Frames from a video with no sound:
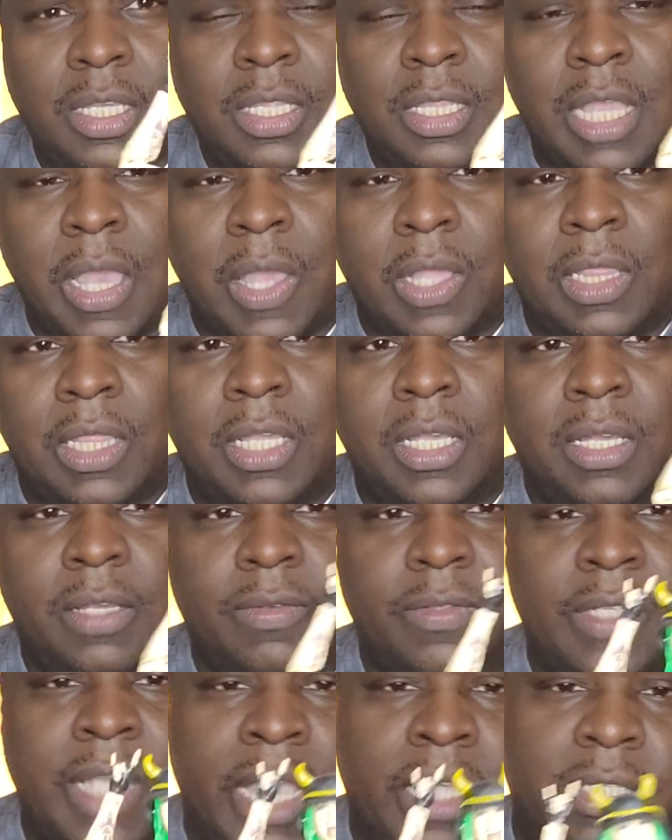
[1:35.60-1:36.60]
Now, I
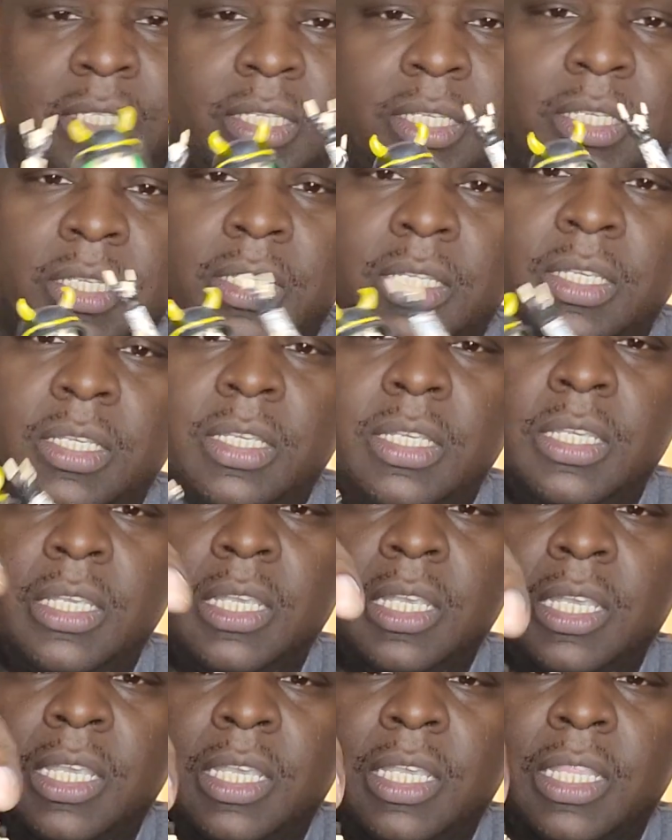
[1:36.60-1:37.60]
love Shotzi.
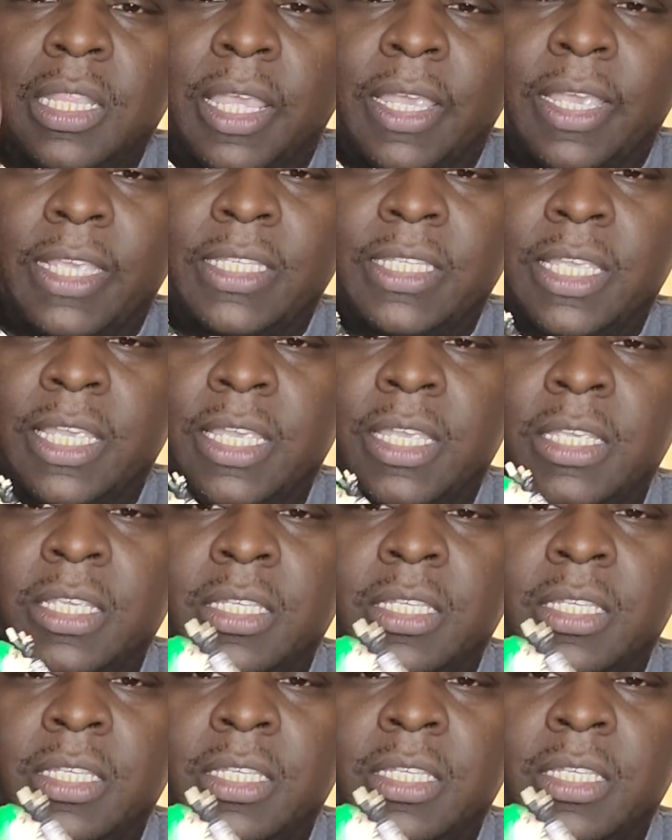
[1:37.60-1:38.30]
Like I said,